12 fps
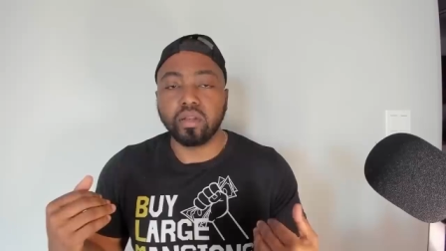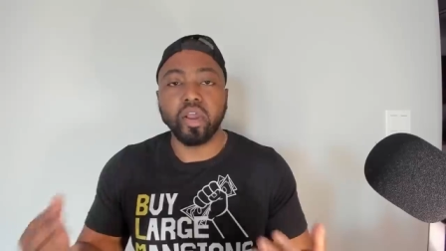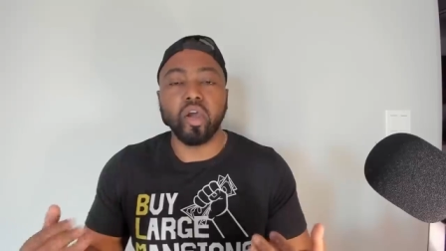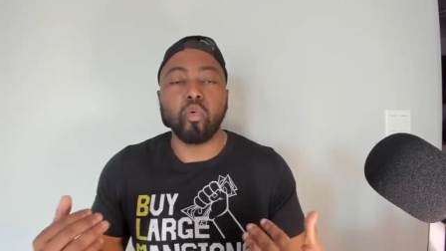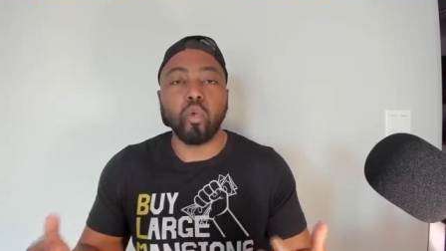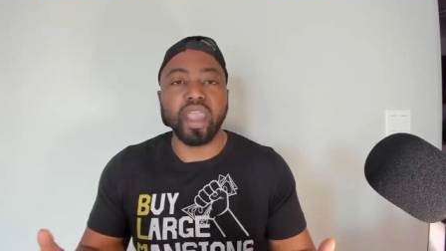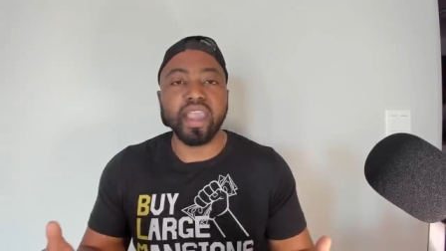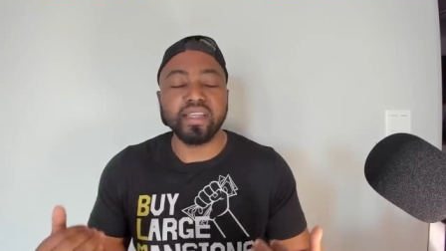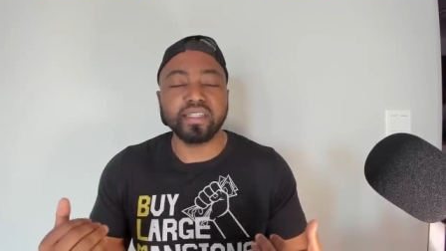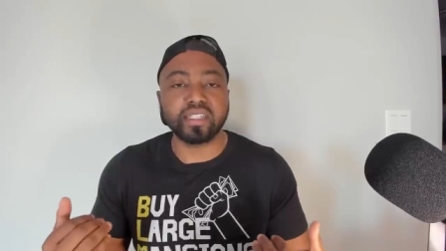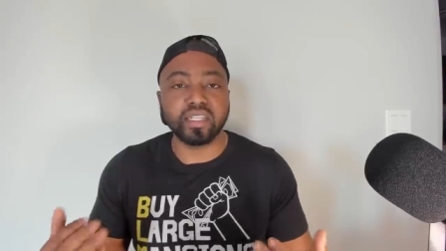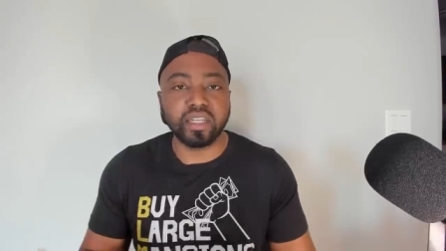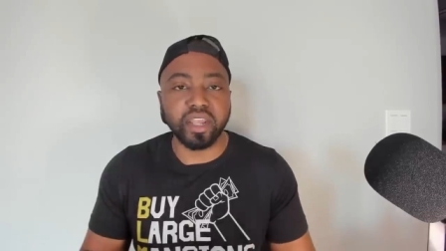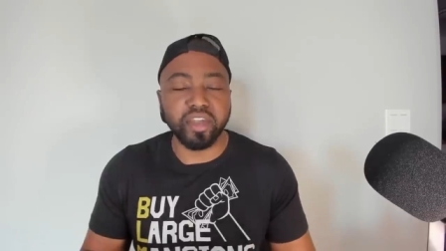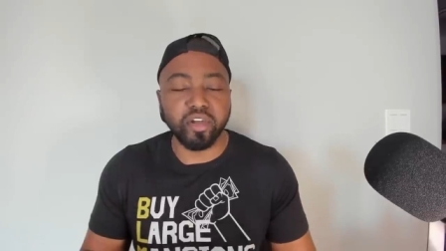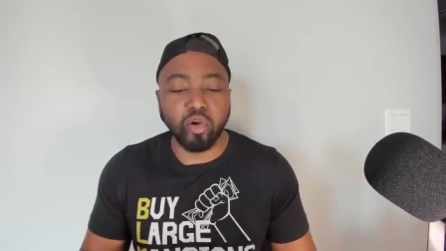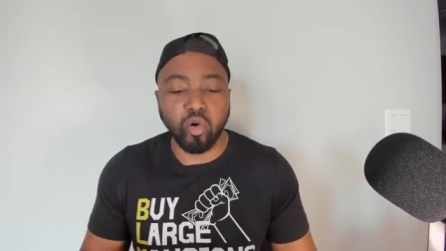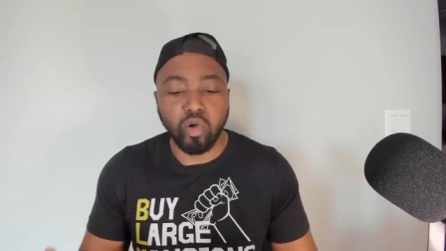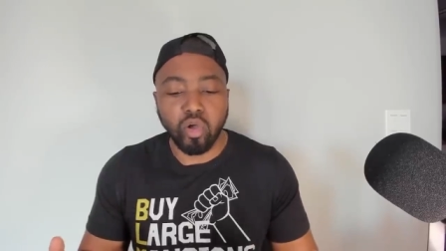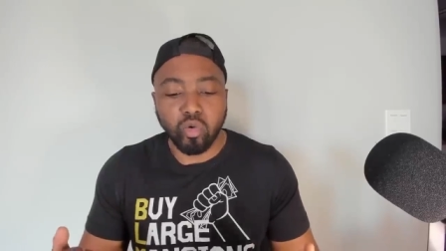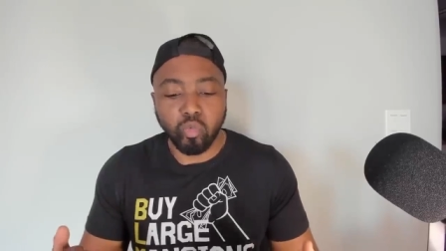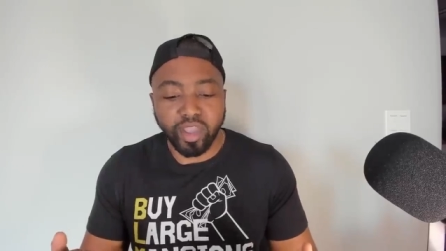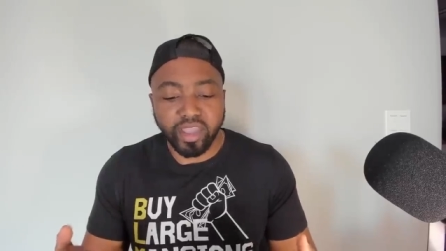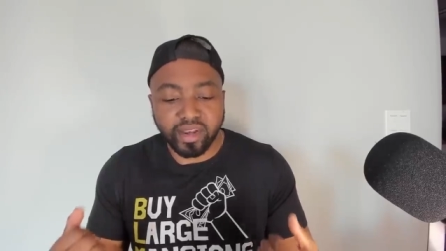There are ways to deal
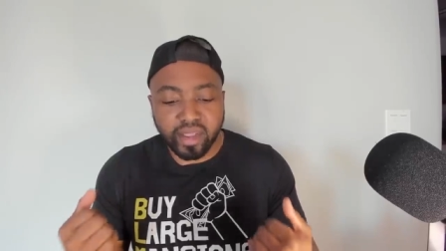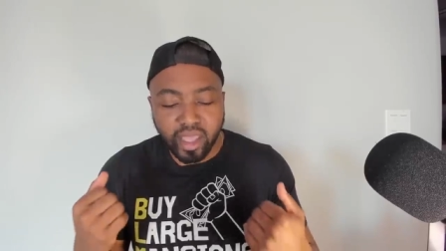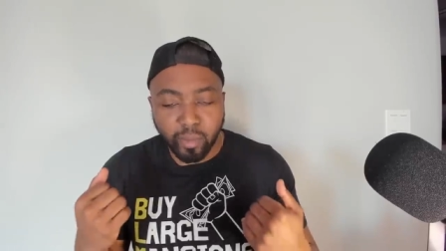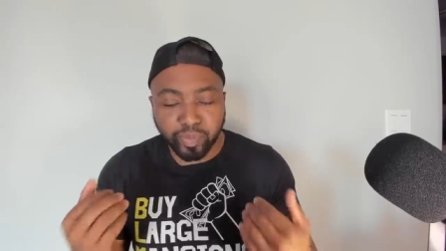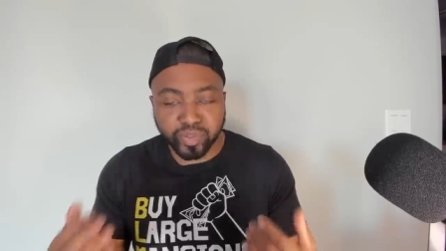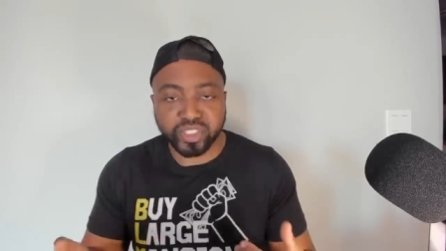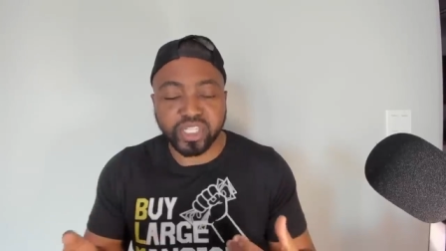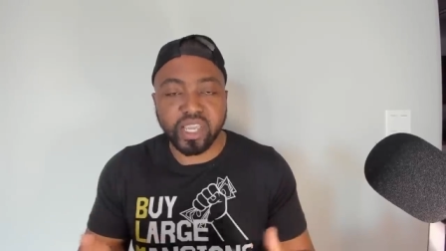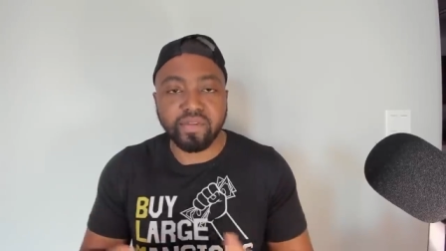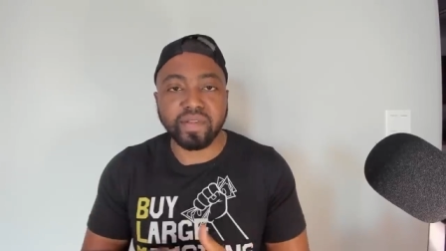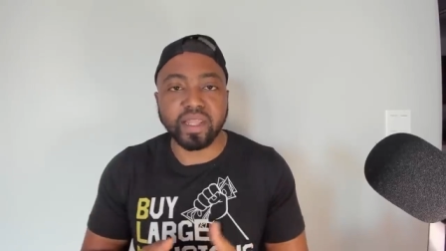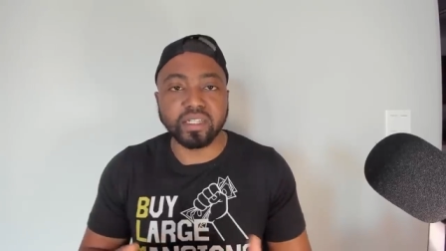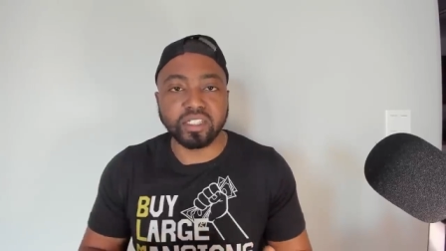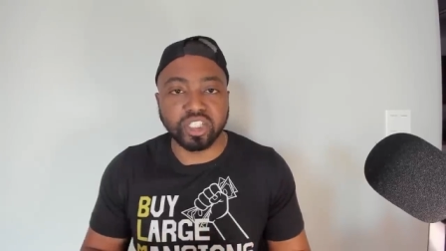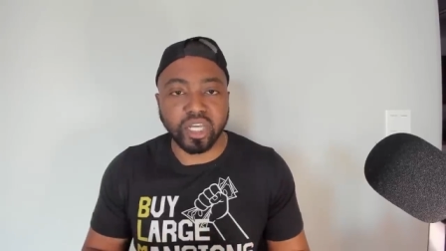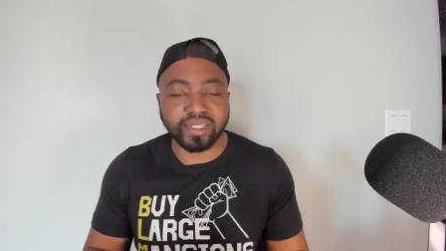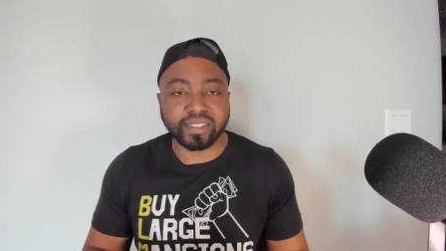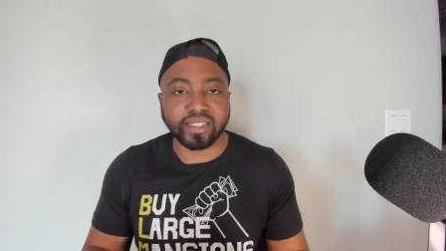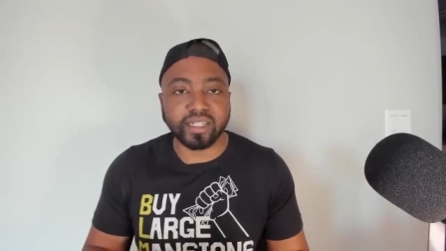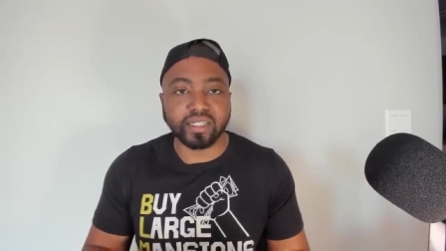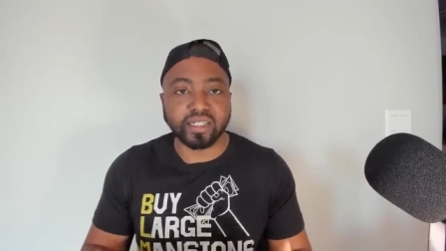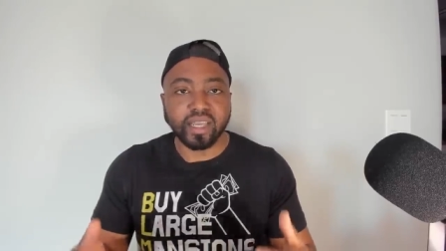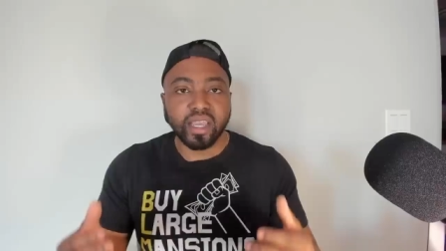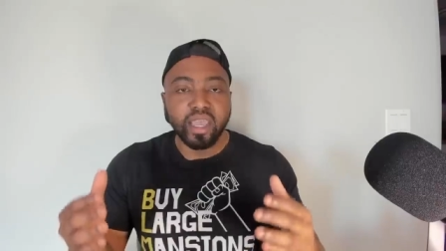with a perceived
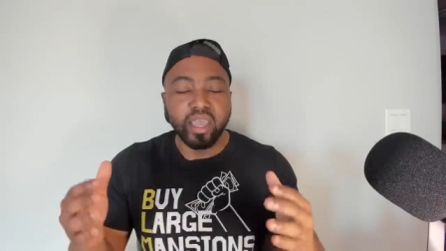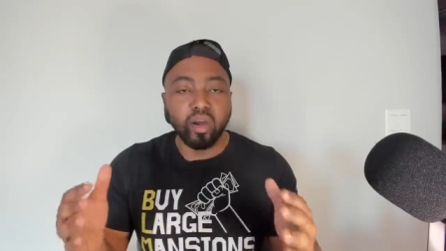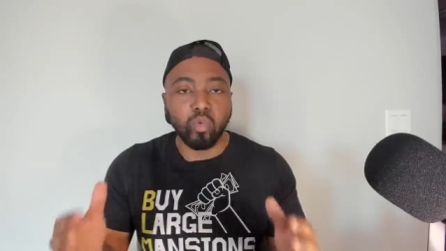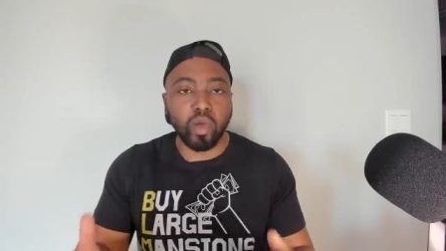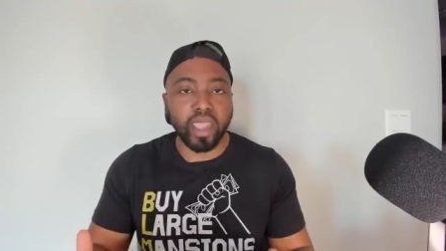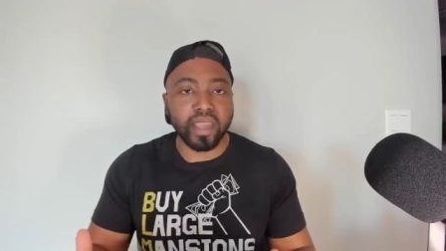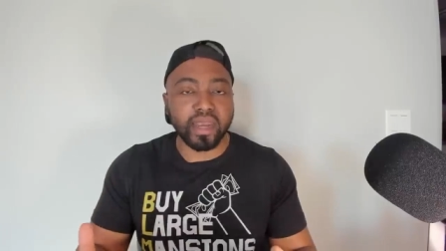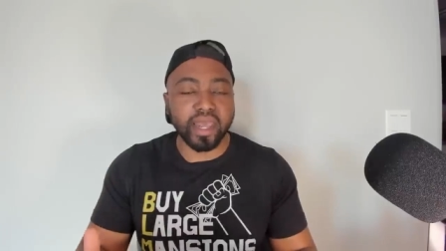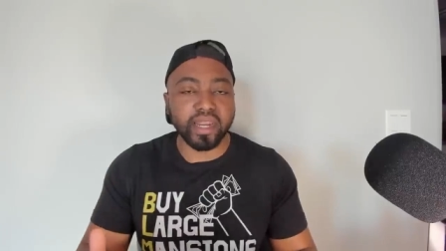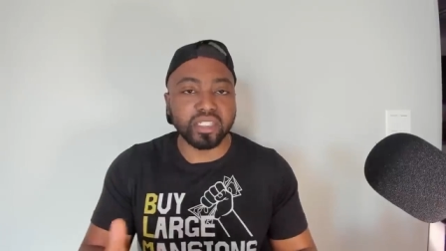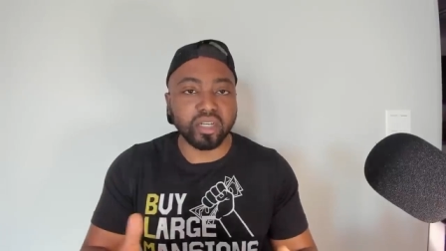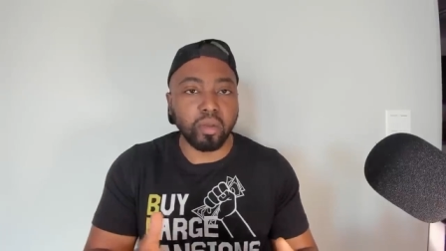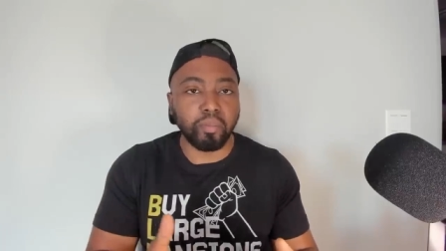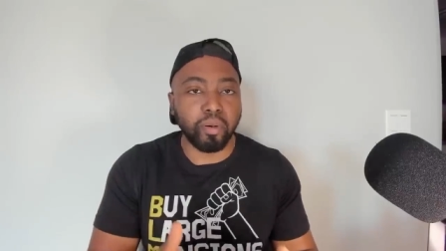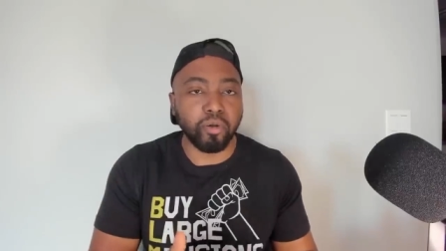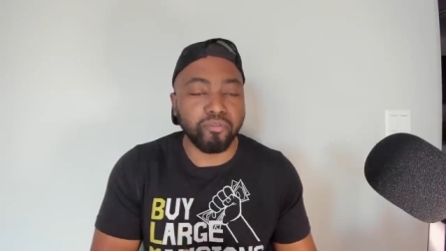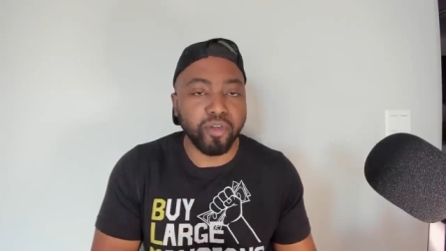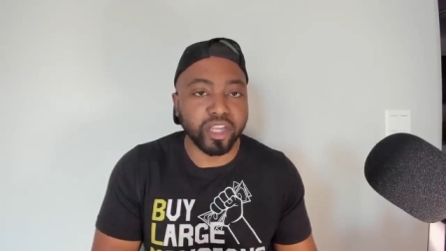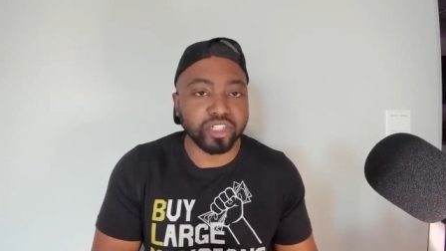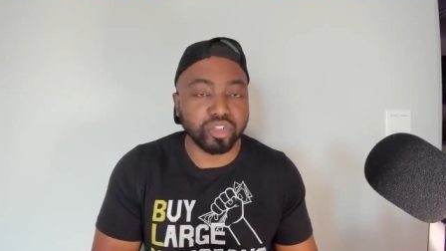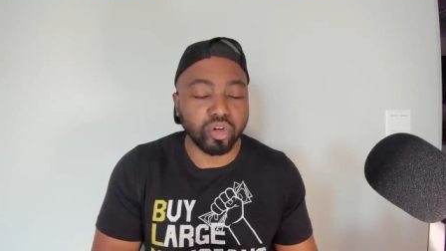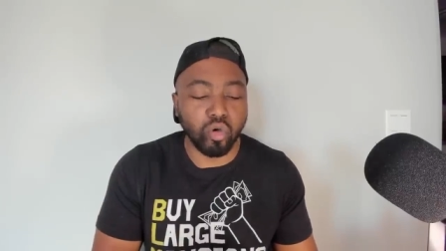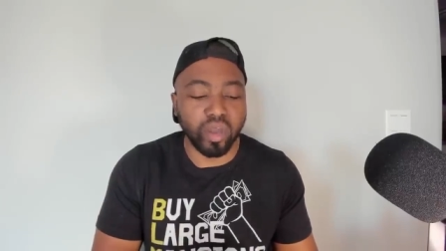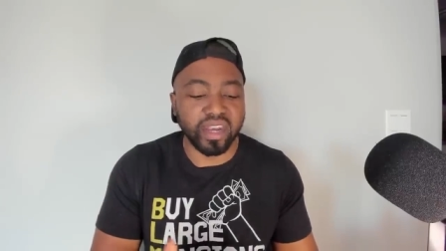injustice in a way that is
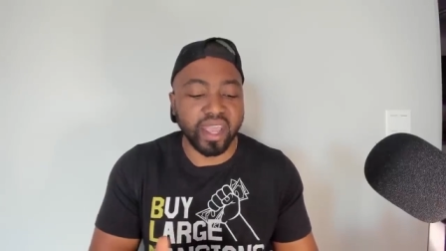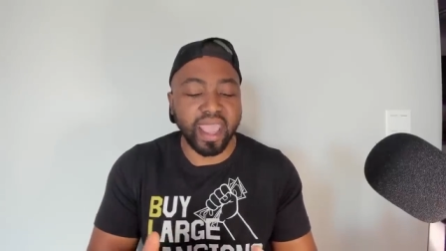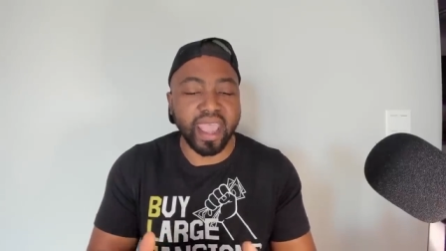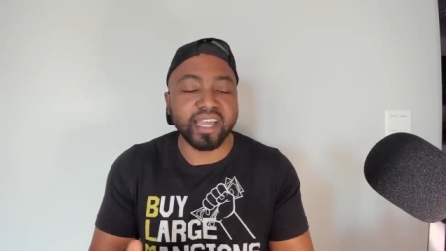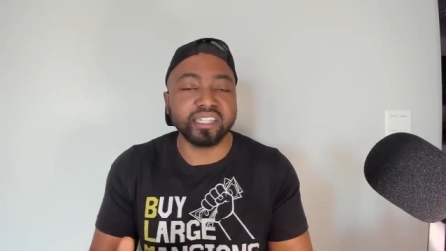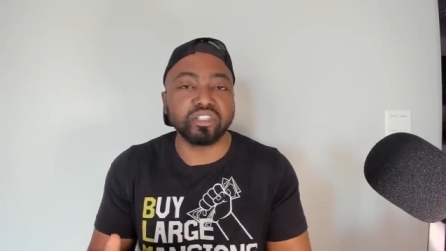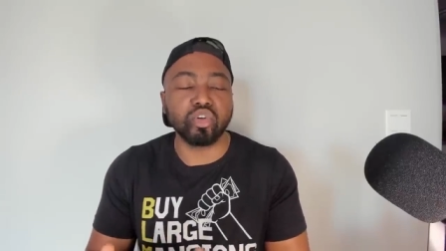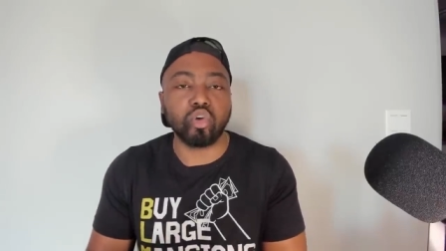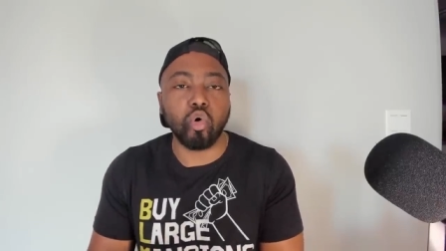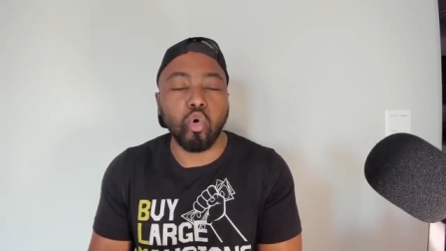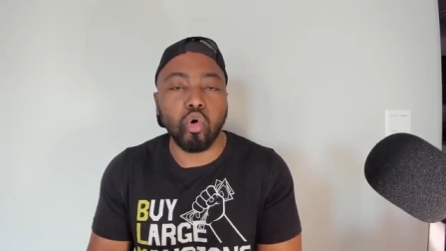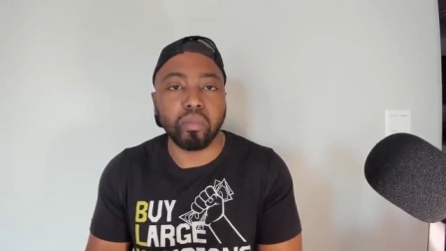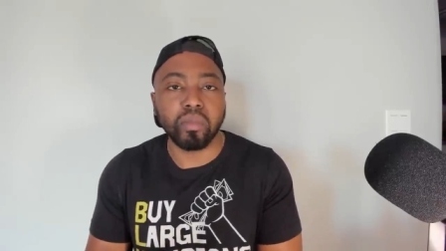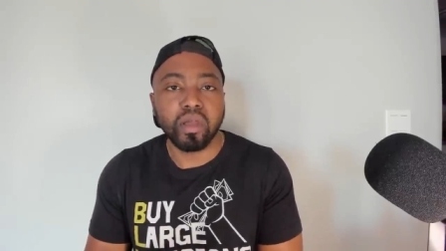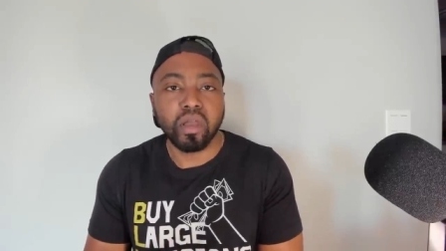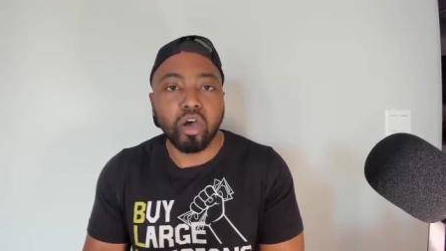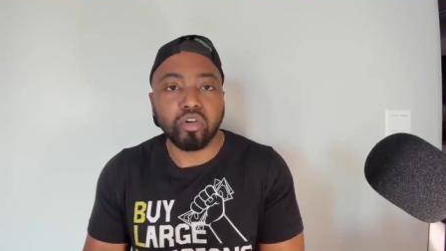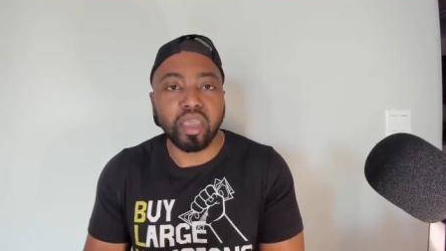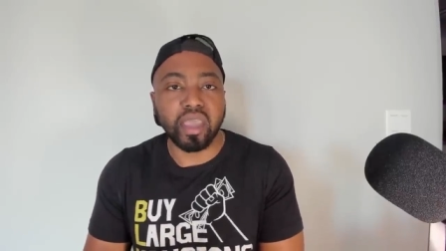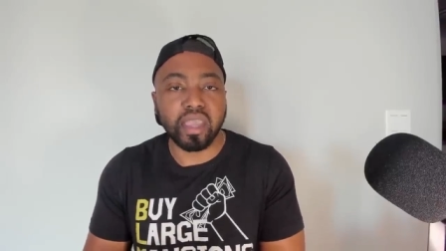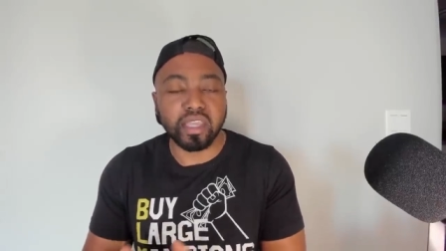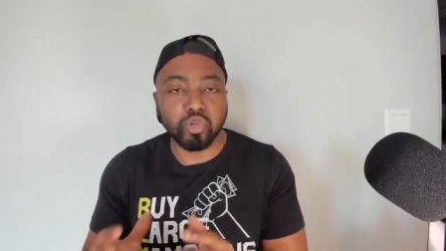professional and that has decorum okay?